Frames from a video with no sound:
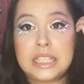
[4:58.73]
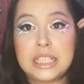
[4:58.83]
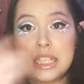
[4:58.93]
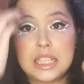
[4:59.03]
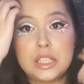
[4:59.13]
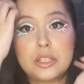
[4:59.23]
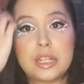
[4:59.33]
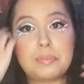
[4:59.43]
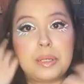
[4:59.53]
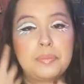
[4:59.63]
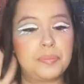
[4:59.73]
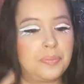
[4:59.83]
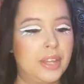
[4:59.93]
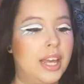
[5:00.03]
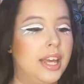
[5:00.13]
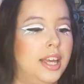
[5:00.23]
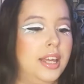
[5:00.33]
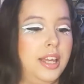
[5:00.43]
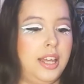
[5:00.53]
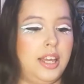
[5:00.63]
Just a little creepy.
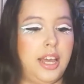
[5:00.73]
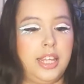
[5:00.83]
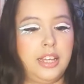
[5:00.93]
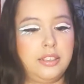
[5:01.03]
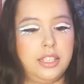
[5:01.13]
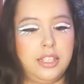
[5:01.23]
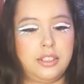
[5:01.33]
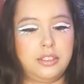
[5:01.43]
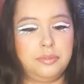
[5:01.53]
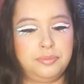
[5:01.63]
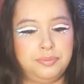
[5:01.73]
Anything else in here?